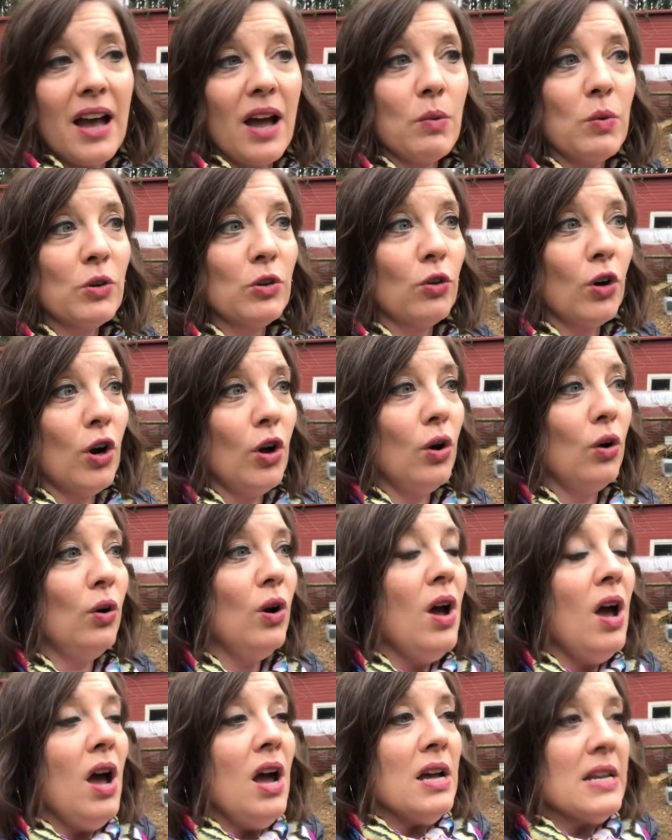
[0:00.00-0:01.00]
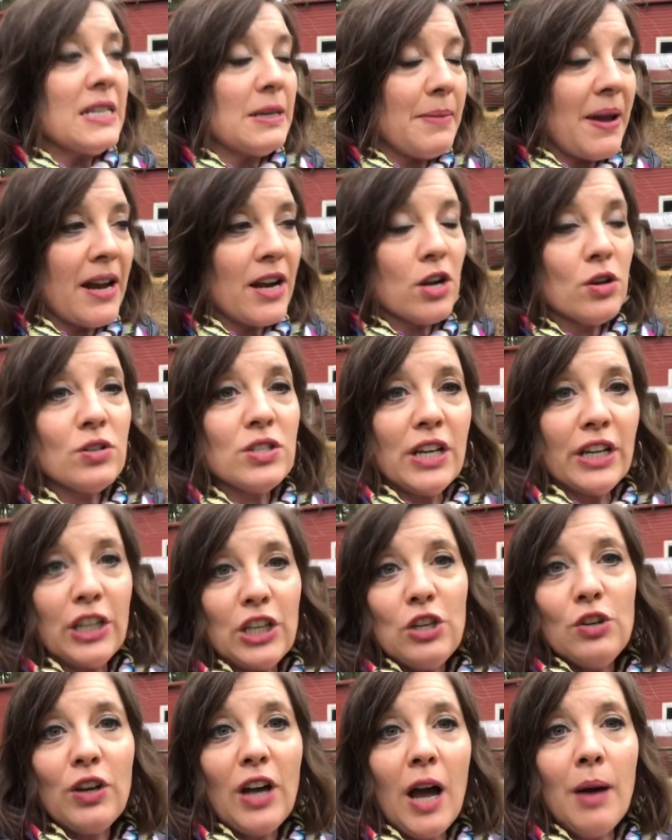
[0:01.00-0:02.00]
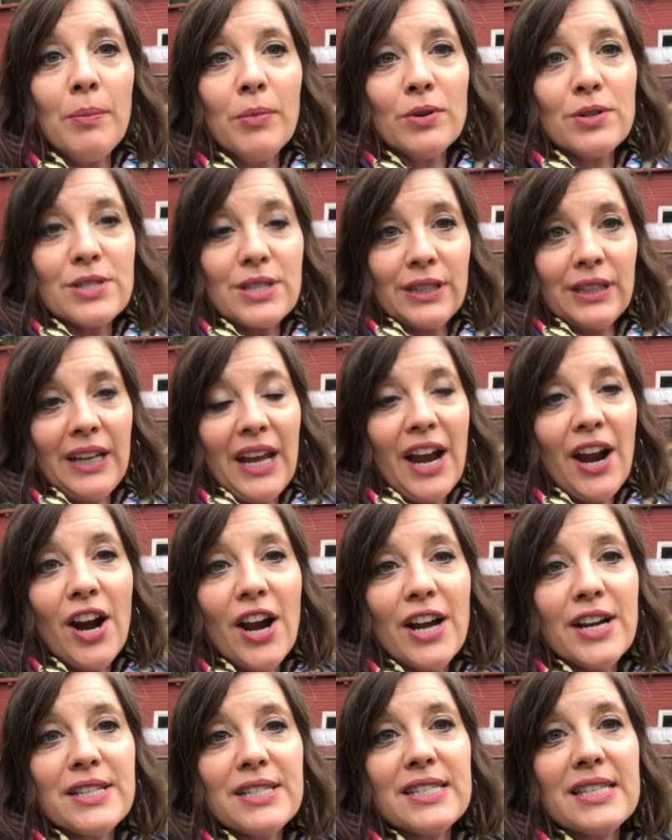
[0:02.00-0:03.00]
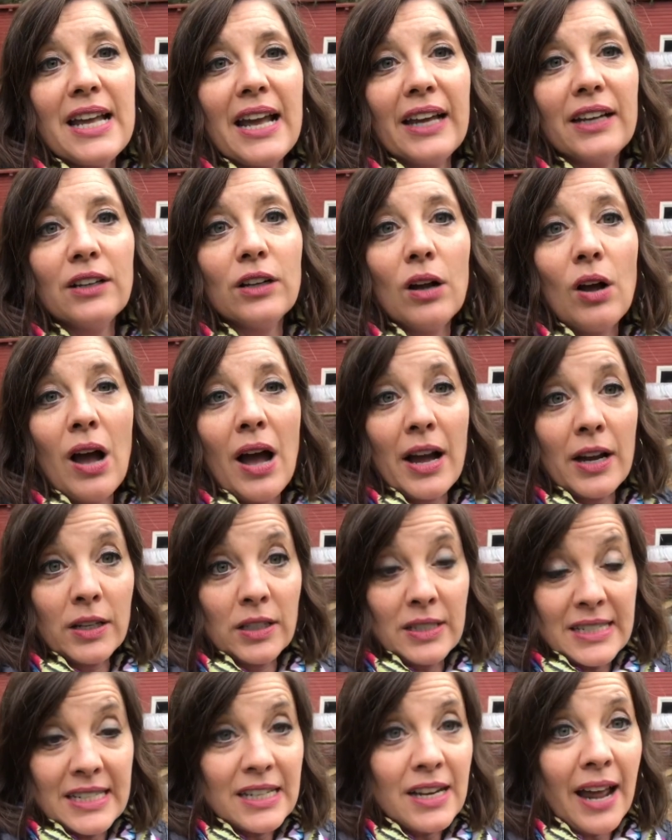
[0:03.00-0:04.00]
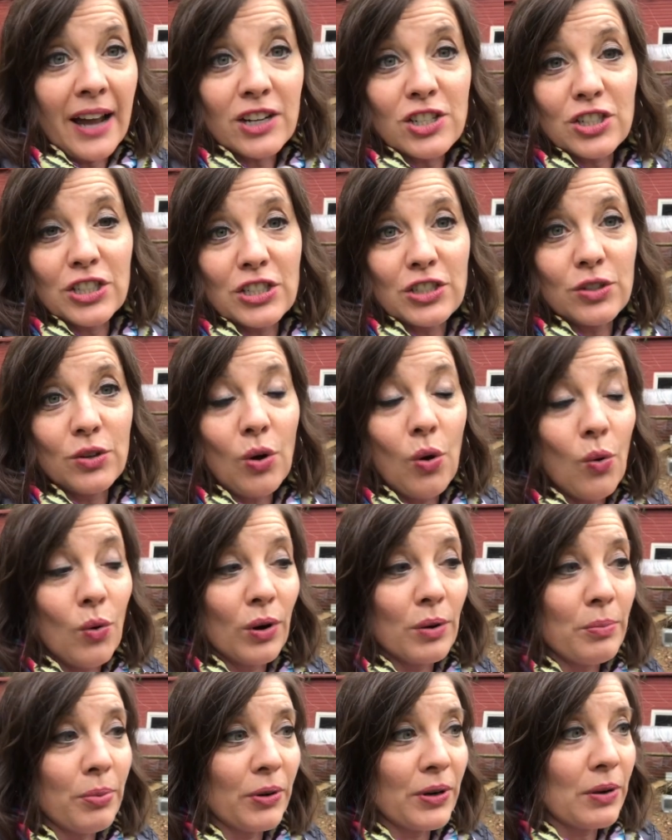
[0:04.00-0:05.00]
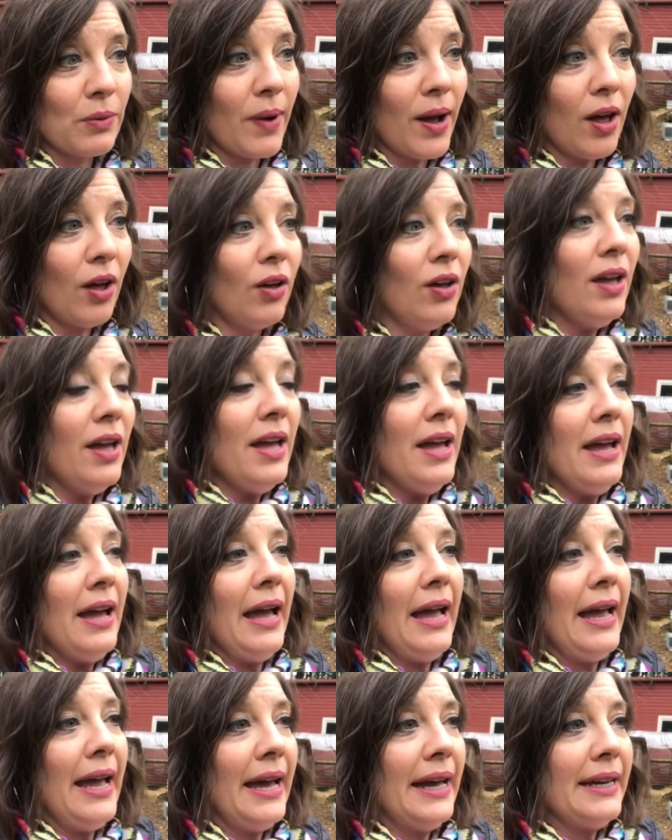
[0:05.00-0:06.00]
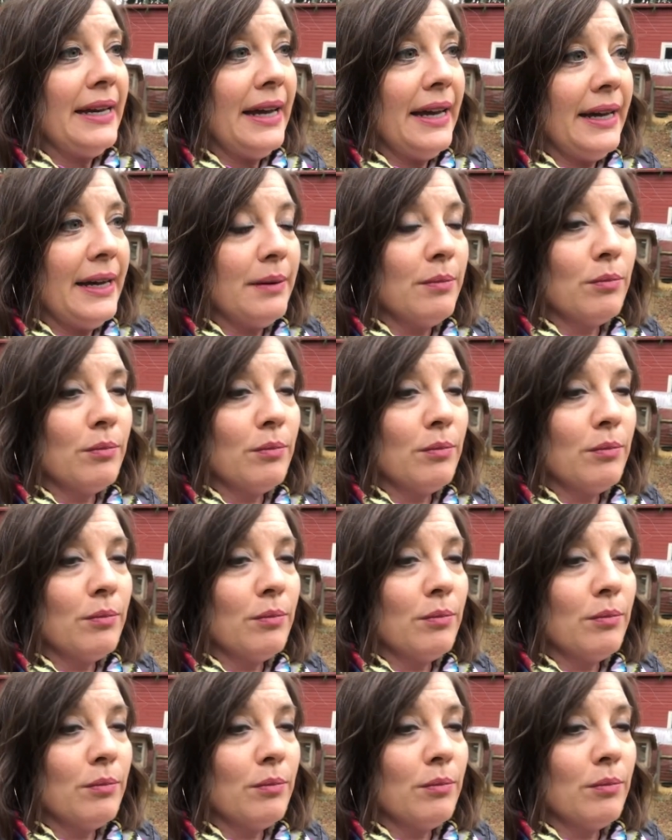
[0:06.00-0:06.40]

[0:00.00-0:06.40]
I would grow tomatoes and cucumbers and carrots, and I did actually do corn pretty well, and